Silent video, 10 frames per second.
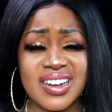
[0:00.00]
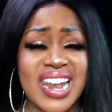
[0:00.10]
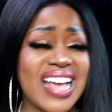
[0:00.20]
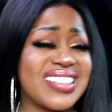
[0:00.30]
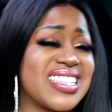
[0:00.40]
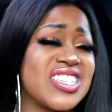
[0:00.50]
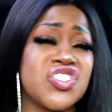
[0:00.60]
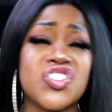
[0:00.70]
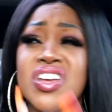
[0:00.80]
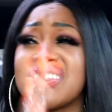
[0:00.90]
Like this
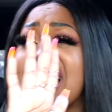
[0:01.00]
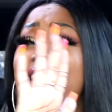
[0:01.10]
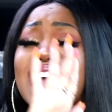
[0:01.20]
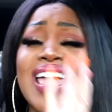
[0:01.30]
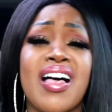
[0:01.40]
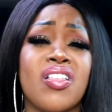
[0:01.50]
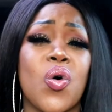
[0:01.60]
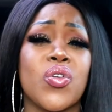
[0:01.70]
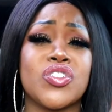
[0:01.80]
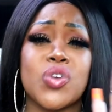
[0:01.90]
is just an L
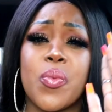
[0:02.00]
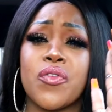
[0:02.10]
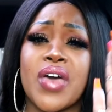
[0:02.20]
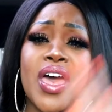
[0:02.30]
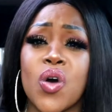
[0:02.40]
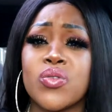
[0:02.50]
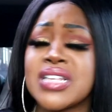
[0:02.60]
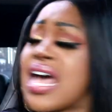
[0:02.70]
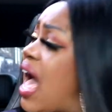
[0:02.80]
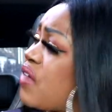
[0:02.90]
on top of
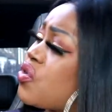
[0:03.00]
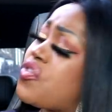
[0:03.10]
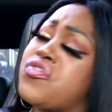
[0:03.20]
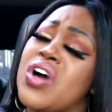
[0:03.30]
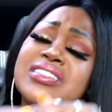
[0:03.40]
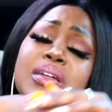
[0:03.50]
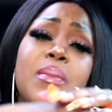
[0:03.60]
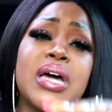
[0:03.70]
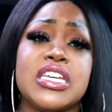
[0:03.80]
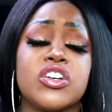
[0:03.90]
L's. I thought fuck the
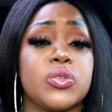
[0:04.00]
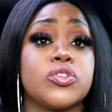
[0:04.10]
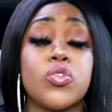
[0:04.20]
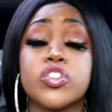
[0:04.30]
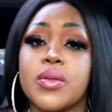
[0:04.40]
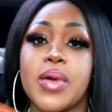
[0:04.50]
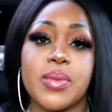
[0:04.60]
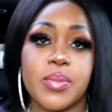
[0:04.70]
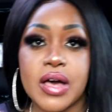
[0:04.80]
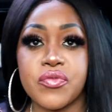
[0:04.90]
money because he was always gonna pay
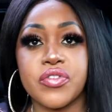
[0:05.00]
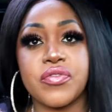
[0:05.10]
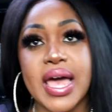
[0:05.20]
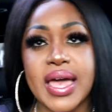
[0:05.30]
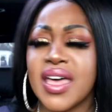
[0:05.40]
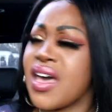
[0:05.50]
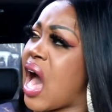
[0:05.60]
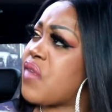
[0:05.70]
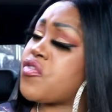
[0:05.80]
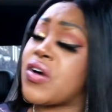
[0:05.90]
me back for the flight.
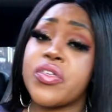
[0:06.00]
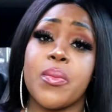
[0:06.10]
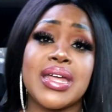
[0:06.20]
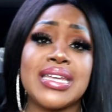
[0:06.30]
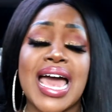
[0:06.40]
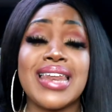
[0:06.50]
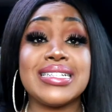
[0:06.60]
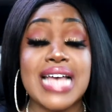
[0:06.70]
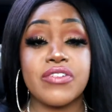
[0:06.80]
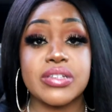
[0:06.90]
I thought fuck the money. I
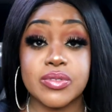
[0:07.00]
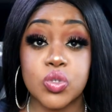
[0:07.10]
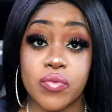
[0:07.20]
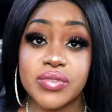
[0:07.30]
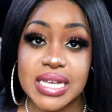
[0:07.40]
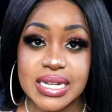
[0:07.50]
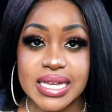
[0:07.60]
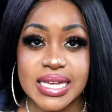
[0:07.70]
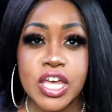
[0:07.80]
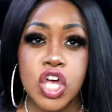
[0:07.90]
need to have some sort of
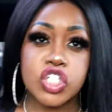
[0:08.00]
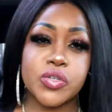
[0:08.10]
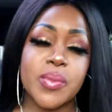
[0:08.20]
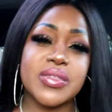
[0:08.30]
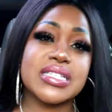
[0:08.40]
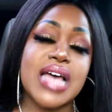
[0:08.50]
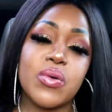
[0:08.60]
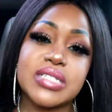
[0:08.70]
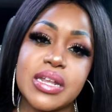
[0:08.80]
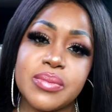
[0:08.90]
dignity. Do you remember this guy
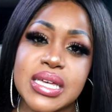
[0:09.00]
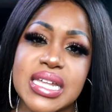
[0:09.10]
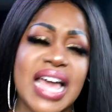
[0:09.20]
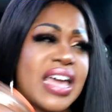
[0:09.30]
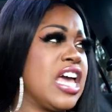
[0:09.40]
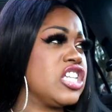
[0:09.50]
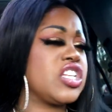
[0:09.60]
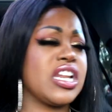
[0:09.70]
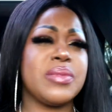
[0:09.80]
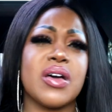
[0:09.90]
was telling me like
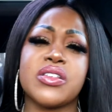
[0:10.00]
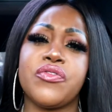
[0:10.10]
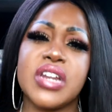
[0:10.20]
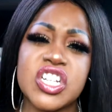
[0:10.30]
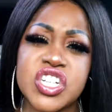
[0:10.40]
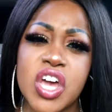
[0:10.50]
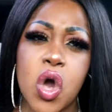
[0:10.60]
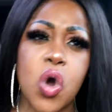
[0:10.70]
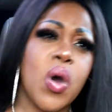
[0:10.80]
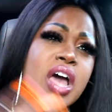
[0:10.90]
telling me I was a village
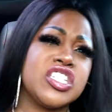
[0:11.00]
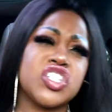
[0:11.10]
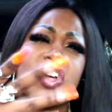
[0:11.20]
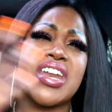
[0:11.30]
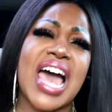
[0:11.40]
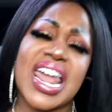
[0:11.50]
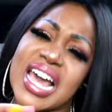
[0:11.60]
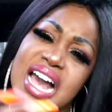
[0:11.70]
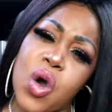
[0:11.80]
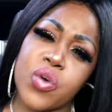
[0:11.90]
girl, trying to act
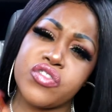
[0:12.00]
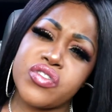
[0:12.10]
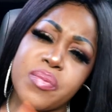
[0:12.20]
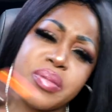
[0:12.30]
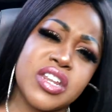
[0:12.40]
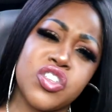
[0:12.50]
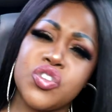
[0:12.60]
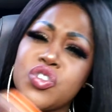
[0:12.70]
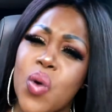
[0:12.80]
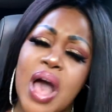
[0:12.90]
like oh you've never been,
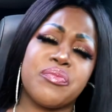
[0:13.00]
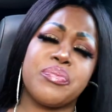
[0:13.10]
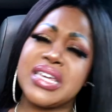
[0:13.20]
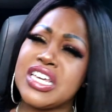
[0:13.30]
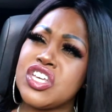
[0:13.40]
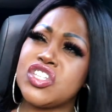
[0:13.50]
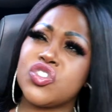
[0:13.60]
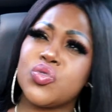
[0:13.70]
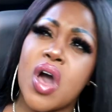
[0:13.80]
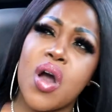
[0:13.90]
you, don't have peas,
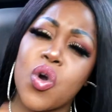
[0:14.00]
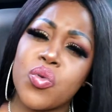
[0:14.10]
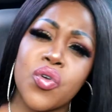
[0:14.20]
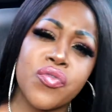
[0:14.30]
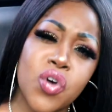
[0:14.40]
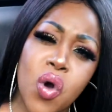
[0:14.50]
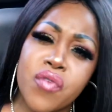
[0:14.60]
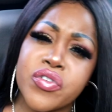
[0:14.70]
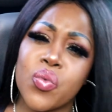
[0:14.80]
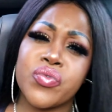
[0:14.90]
you can't go
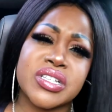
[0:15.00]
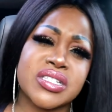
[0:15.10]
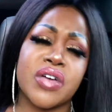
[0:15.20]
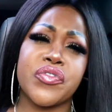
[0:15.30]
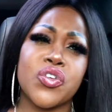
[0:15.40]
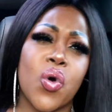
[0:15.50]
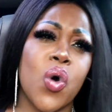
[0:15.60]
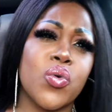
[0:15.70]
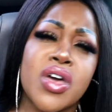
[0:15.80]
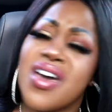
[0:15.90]
Novikov and all this stuff on your
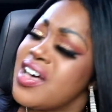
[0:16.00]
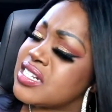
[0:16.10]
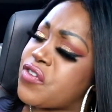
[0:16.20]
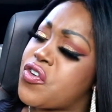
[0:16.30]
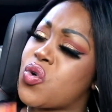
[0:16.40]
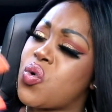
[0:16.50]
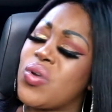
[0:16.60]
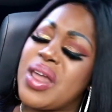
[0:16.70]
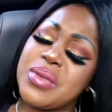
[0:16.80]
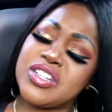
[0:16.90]
own. So I thought
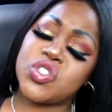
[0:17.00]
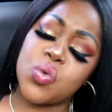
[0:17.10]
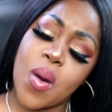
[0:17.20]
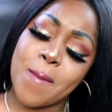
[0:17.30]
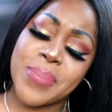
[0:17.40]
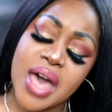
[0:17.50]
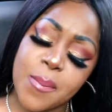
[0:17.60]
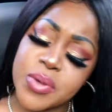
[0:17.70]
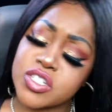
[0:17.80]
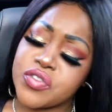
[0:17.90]
cool, let me do one better
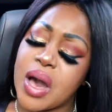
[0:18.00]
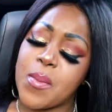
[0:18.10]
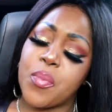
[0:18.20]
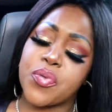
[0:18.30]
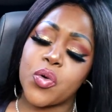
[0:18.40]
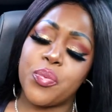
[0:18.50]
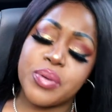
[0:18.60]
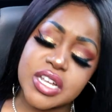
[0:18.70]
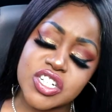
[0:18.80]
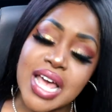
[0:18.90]
because even I'm a broke
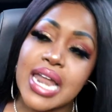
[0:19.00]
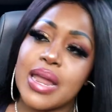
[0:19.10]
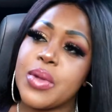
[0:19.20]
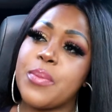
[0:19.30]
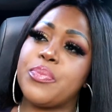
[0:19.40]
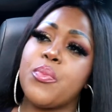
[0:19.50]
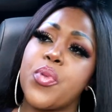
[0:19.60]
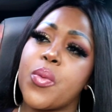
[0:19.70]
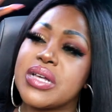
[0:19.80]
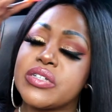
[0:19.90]
bitch, let me
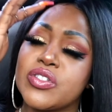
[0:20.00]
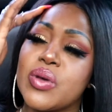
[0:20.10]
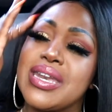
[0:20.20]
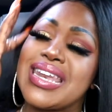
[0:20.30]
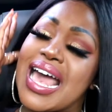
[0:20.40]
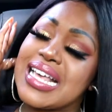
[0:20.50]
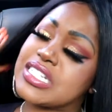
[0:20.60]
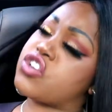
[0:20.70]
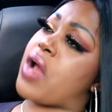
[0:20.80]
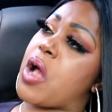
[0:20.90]
book myself into a
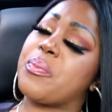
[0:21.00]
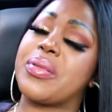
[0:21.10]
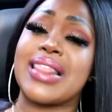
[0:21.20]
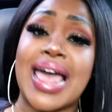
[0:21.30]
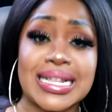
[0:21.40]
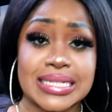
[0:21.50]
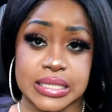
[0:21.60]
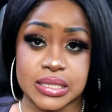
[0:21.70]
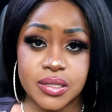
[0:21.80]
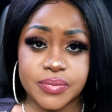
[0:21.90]
nice Crowne
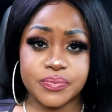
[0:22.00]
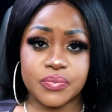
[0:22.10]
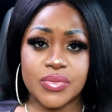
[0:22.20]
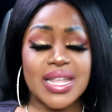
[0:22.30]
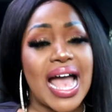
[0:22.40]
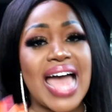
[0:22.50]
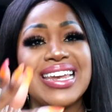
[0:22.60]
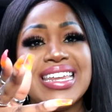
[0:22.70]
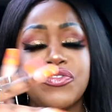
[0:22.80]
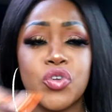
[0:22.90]
Plaza and
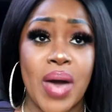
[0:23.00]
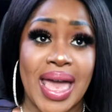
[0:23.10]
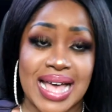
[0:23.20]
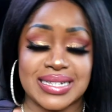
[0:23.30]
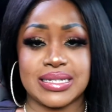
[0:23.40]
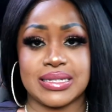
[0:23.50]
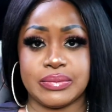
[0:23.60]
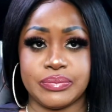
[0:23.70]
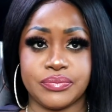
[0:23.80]
leave your ass.